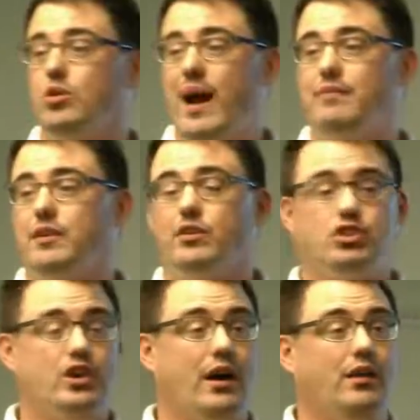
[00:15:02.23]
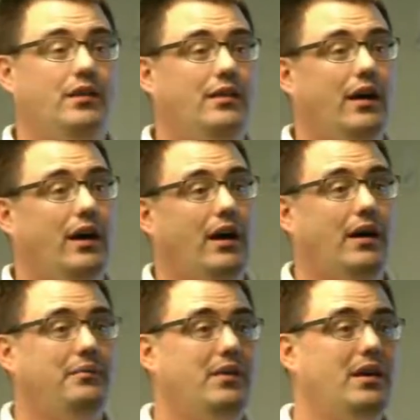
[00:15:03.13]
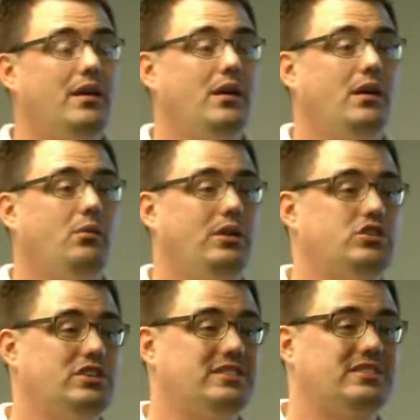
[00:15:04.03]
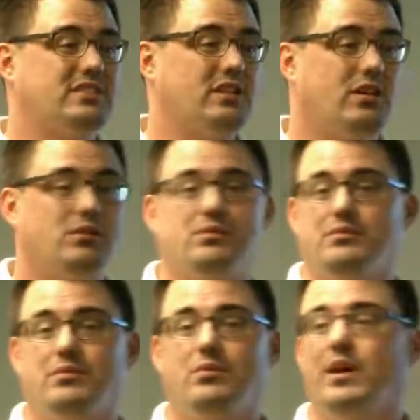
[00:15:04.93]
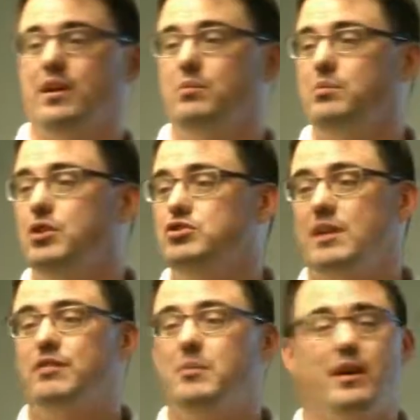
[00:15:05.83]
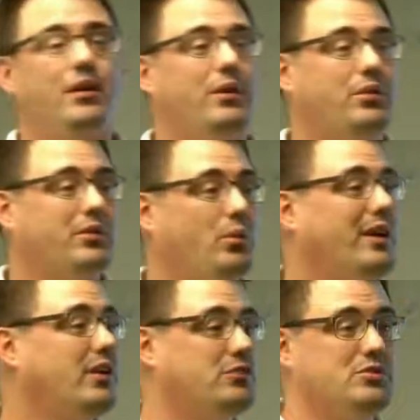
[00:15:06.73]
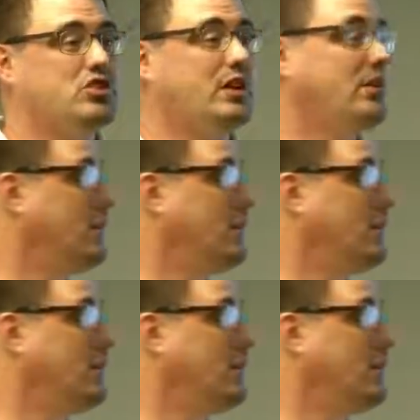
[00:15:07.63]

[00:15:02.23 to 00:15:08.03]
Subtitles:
graphical shell, which is what you're usually familiar with a Windows machine.